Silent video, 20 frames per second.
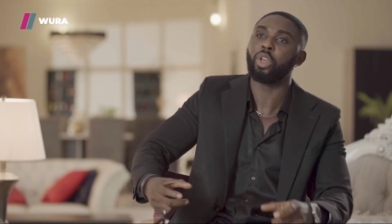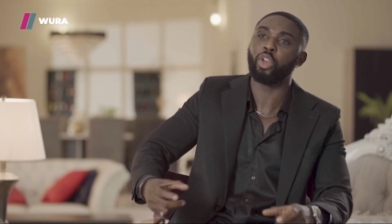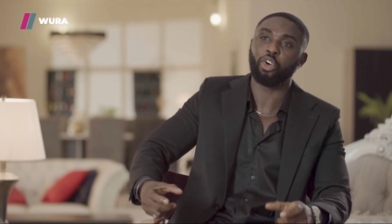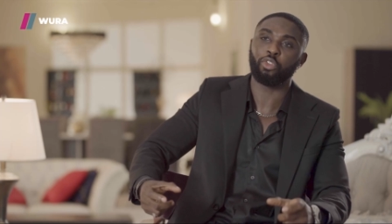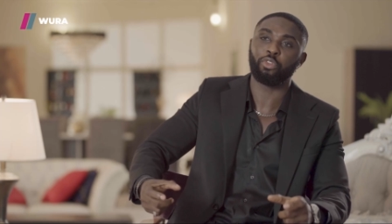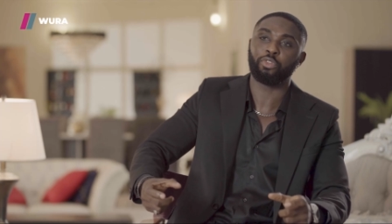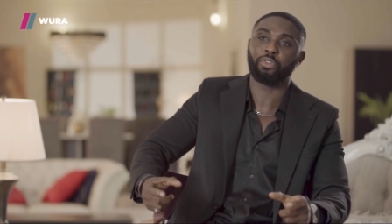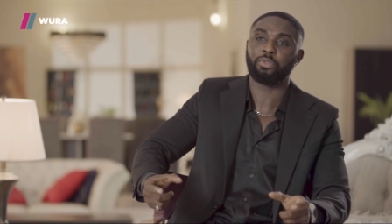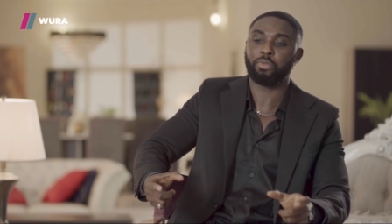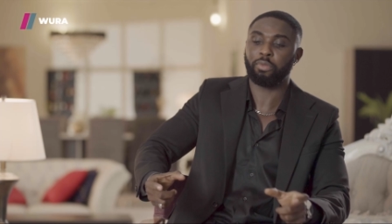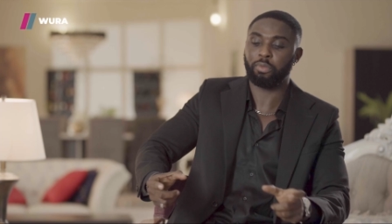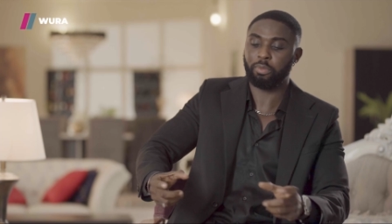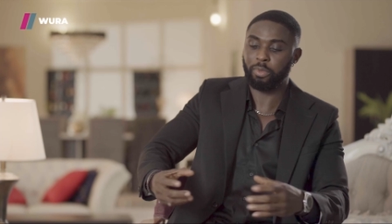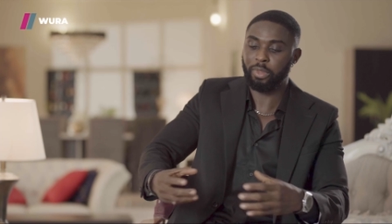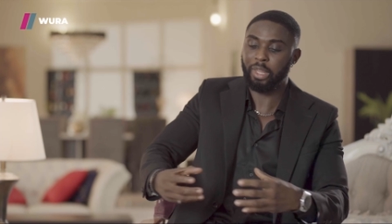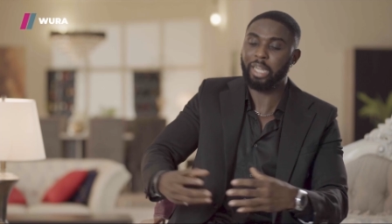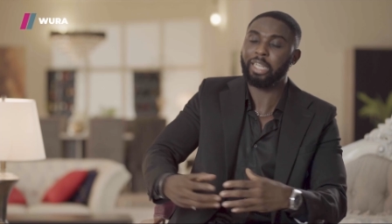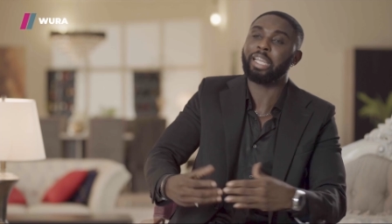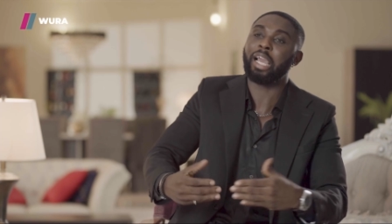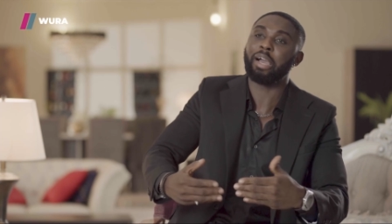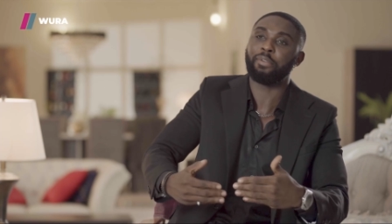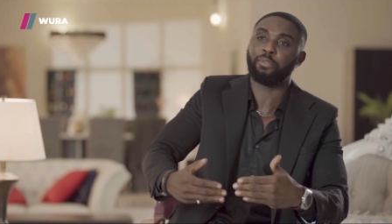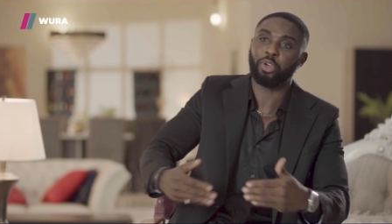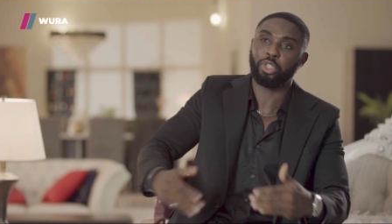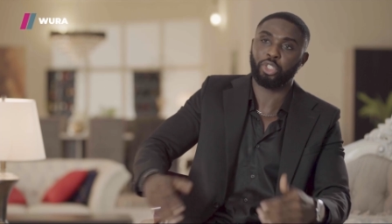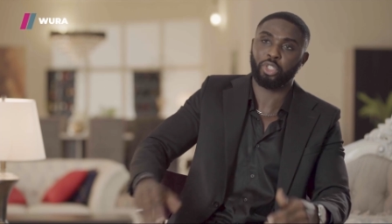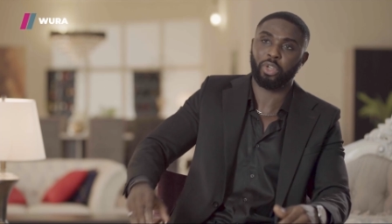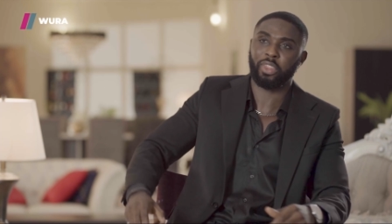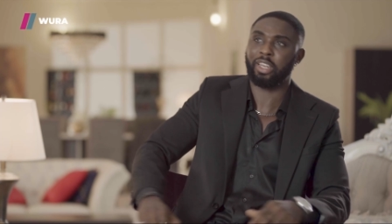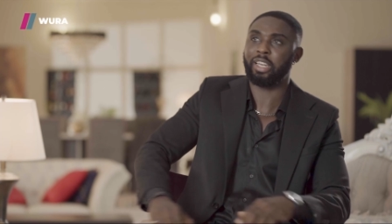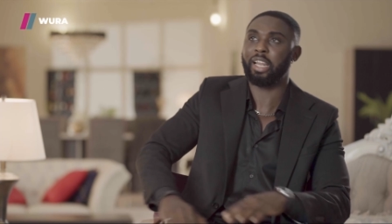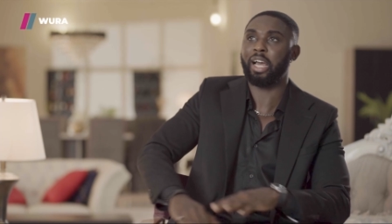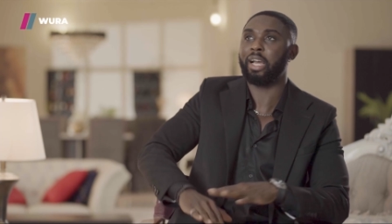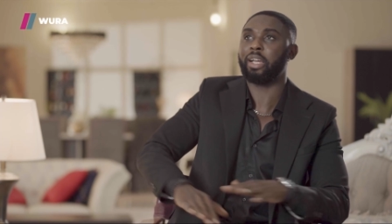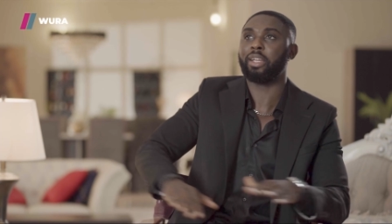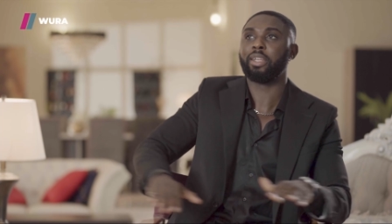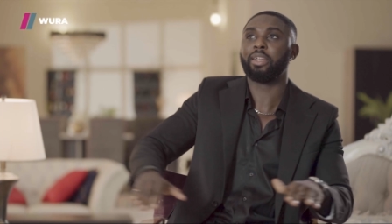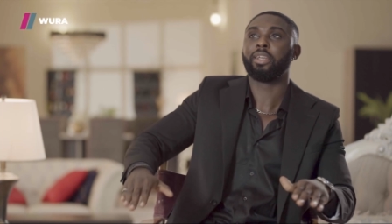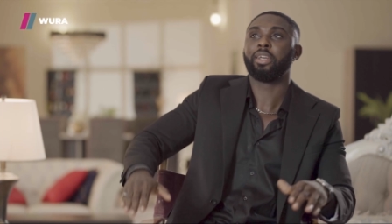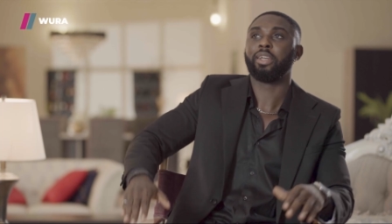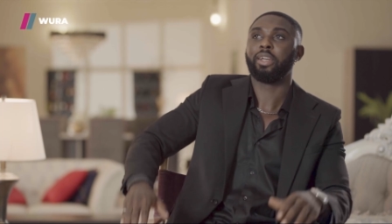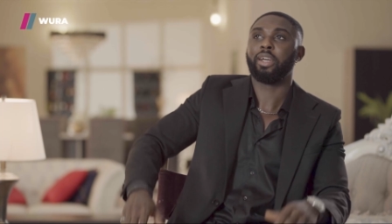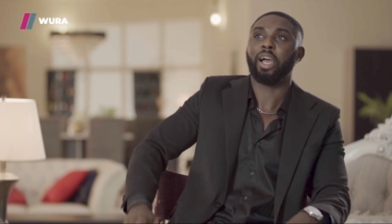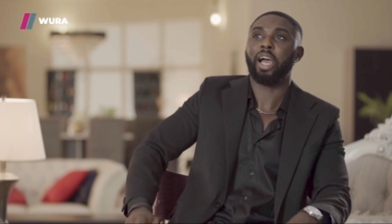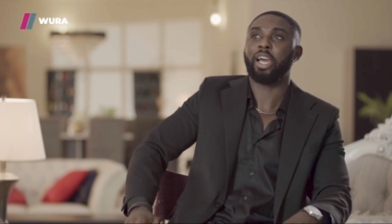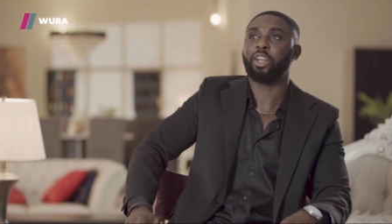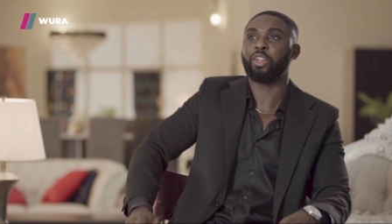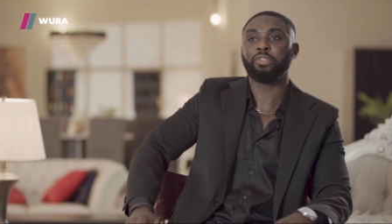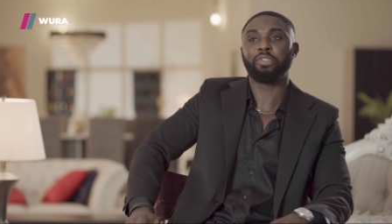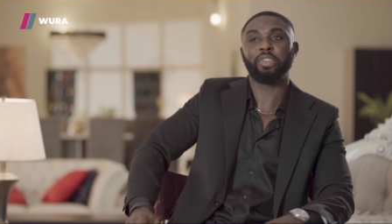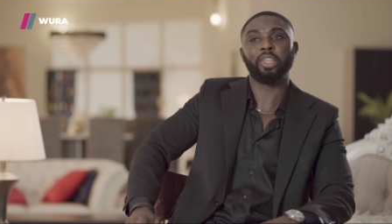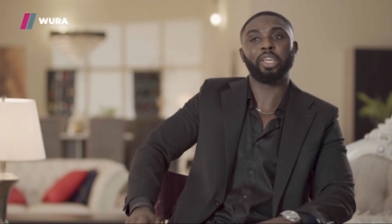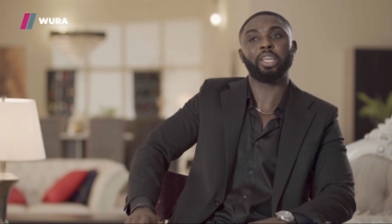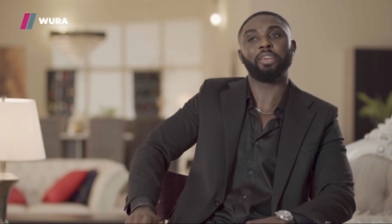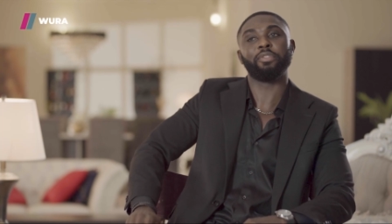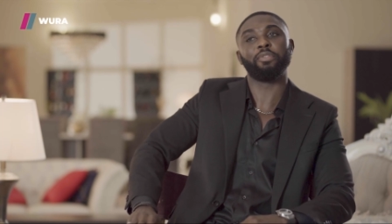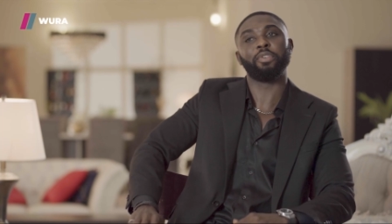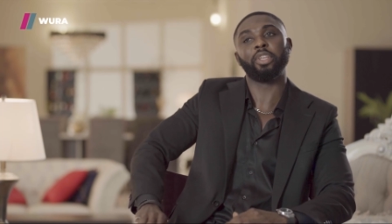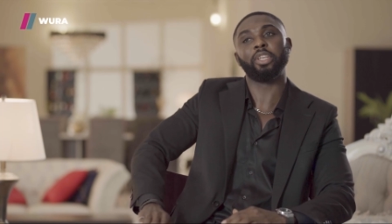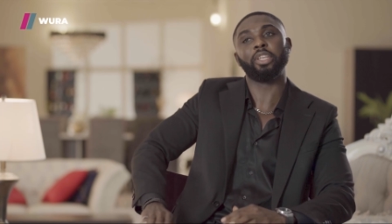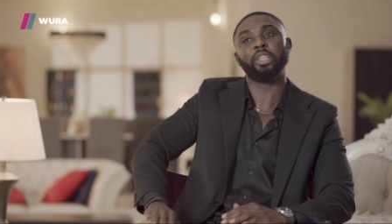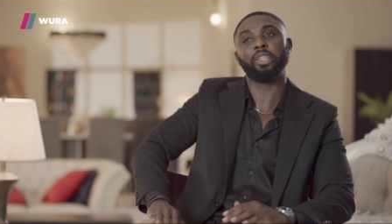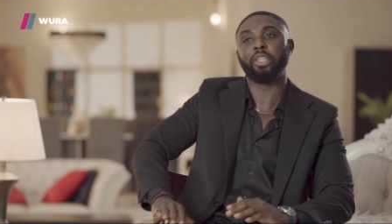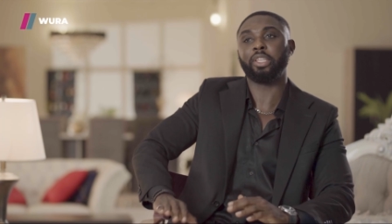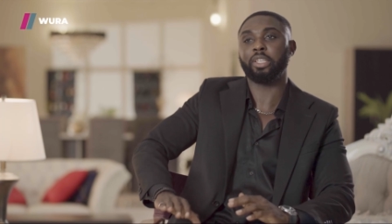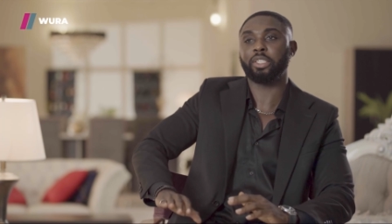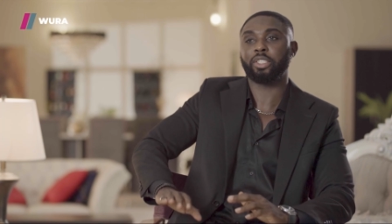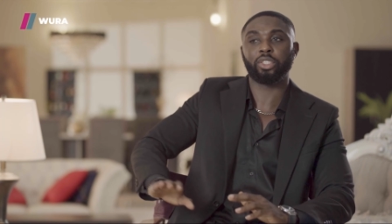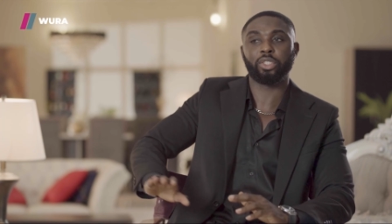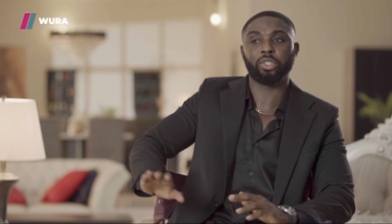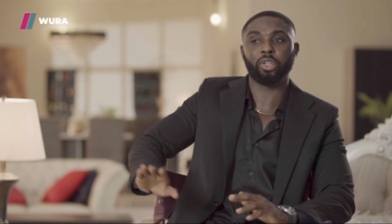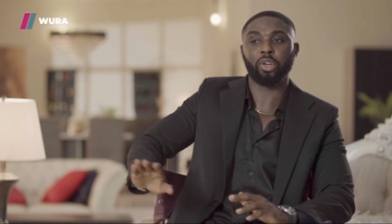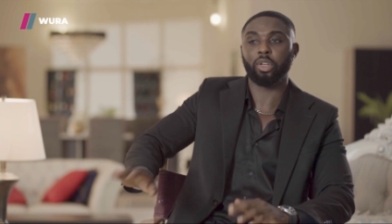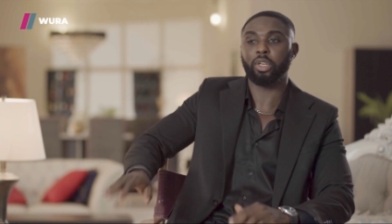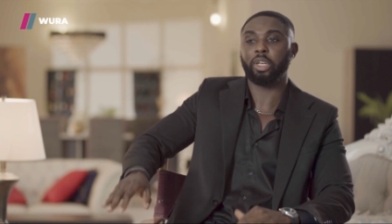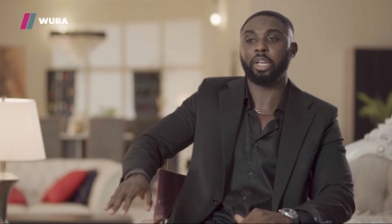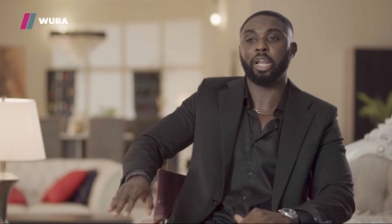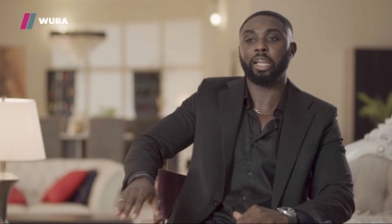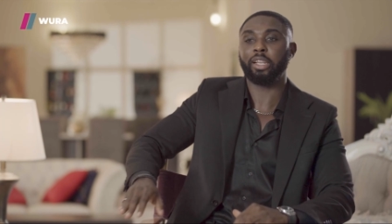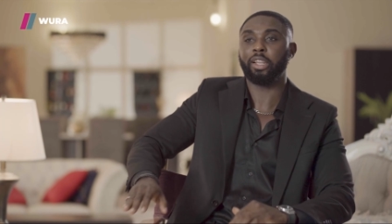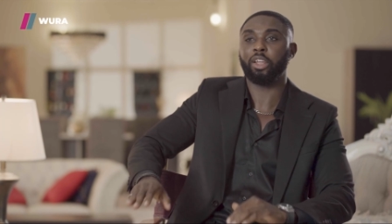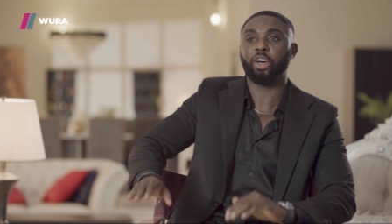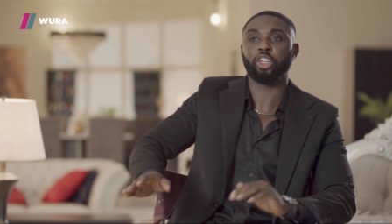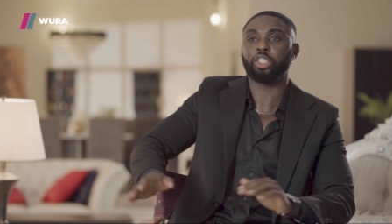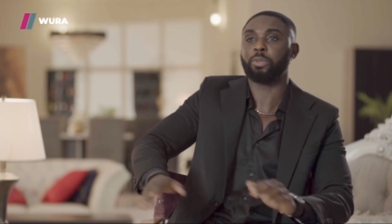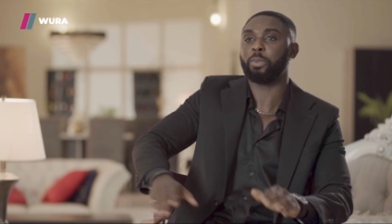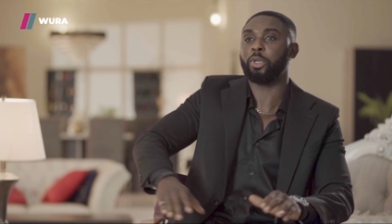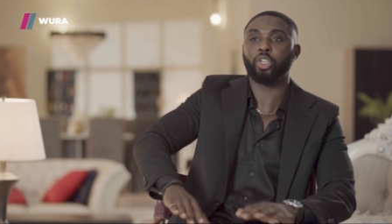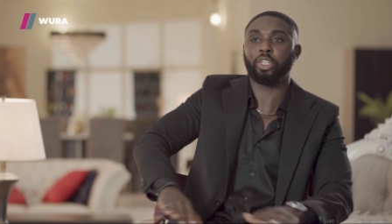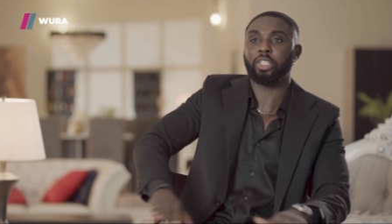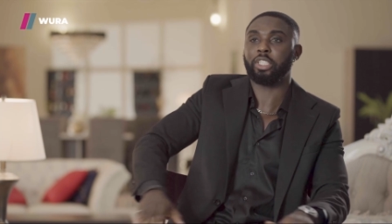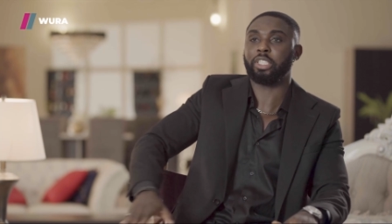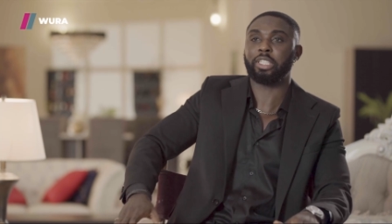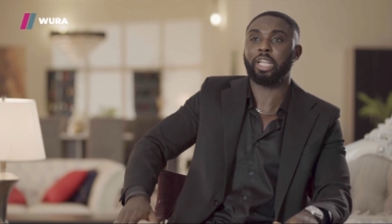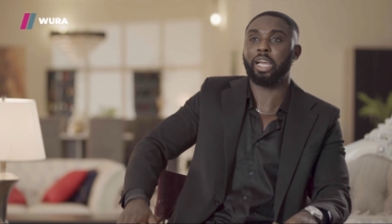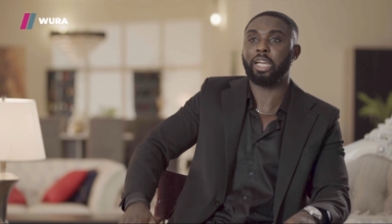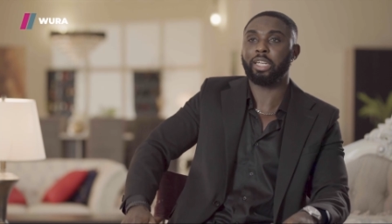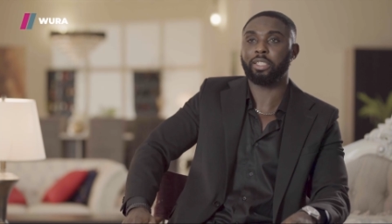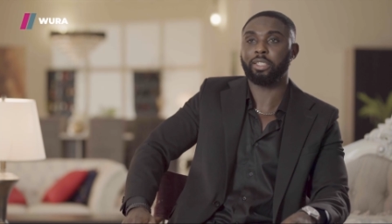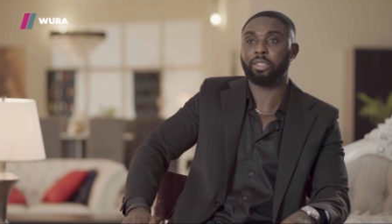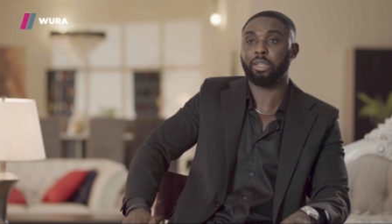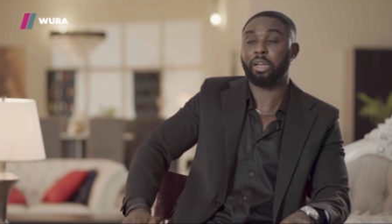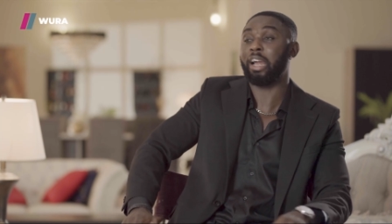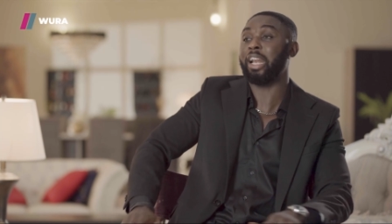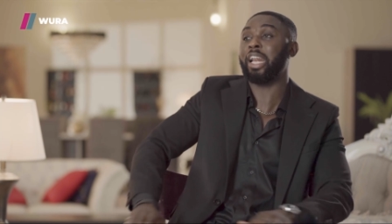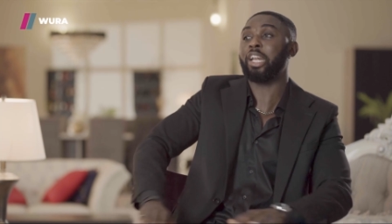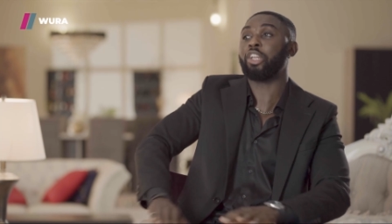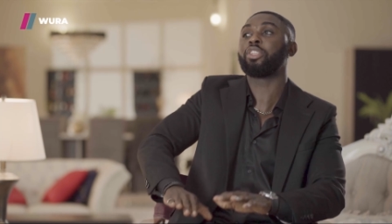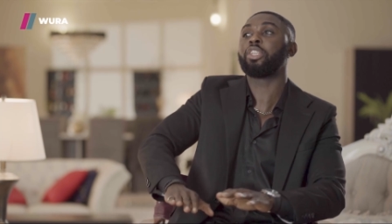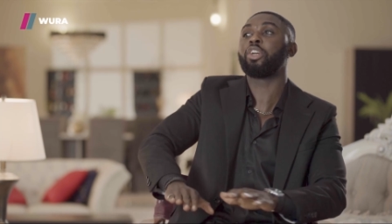love that they have for each other that I don't think even the son and the husband understand. And I don't